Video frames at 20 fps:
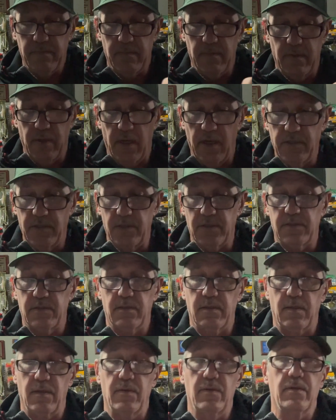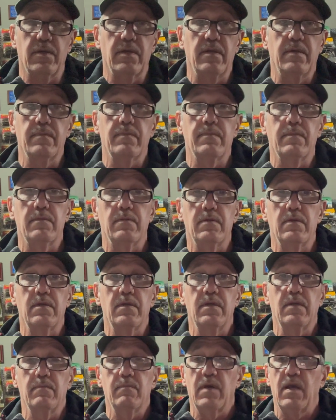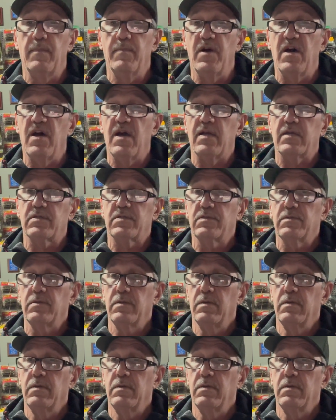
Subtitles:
I just throw it in my box,